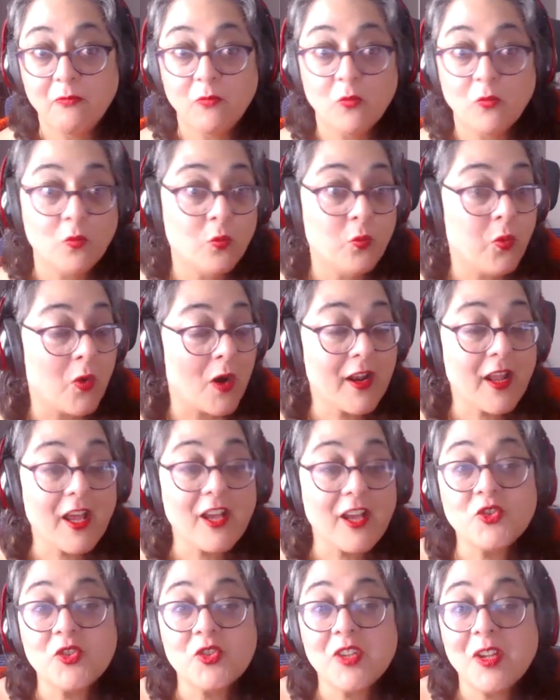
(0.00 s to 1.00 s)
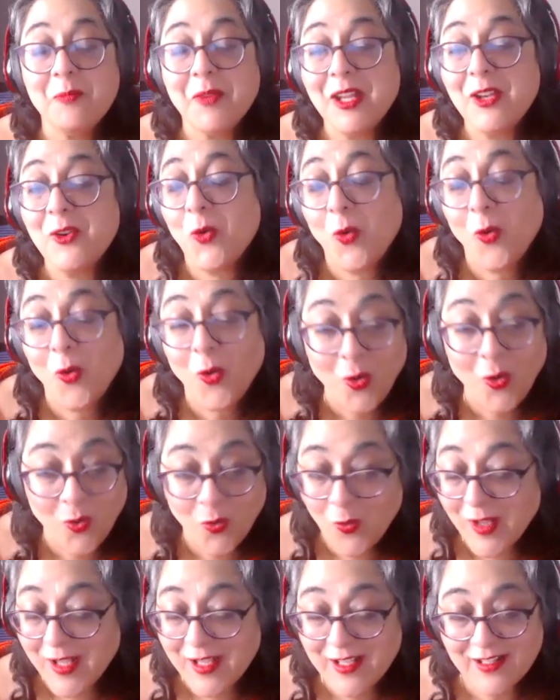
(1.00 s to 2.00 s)
what I should have been
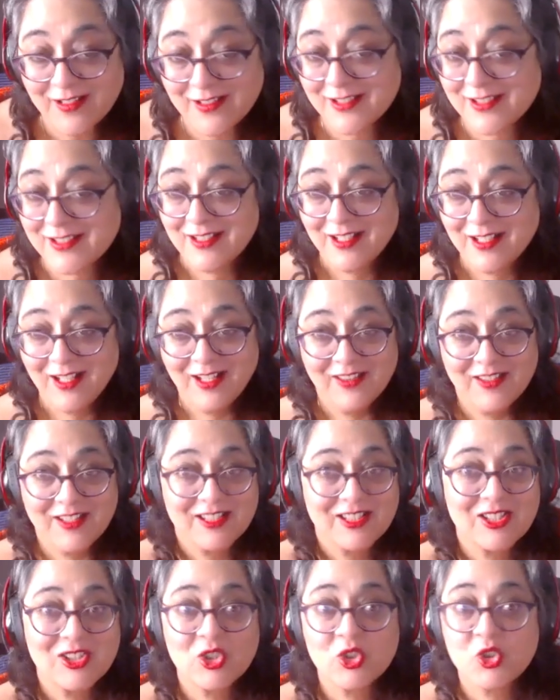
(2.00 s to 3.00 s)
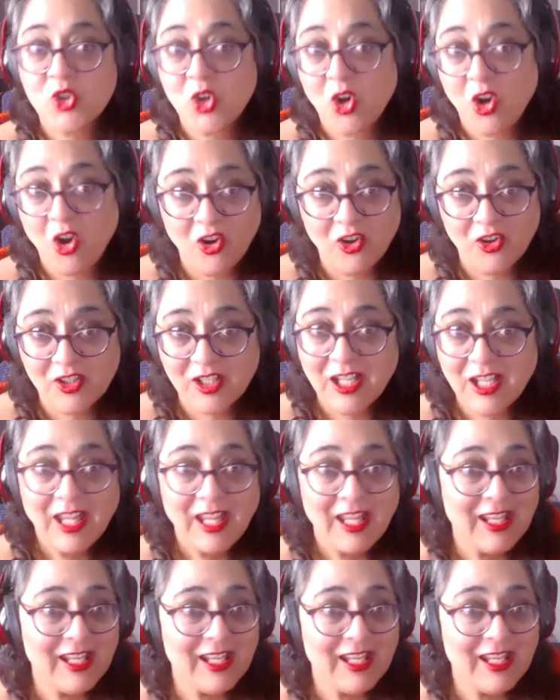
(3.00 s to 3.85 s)
always this strong,